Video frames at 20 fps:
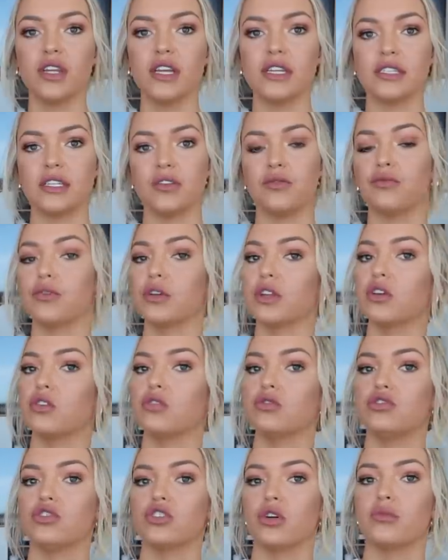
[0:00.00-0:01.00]
He did a really
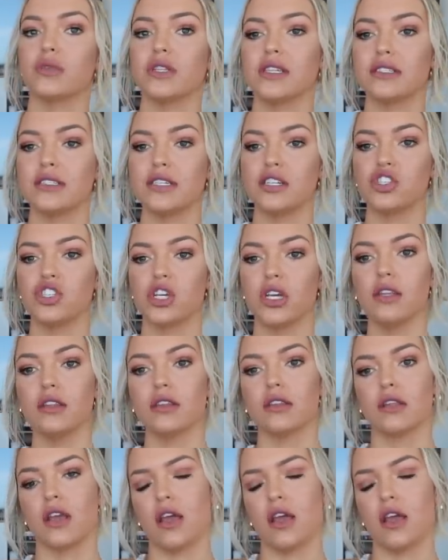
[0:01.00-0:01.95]
good job with the stitching.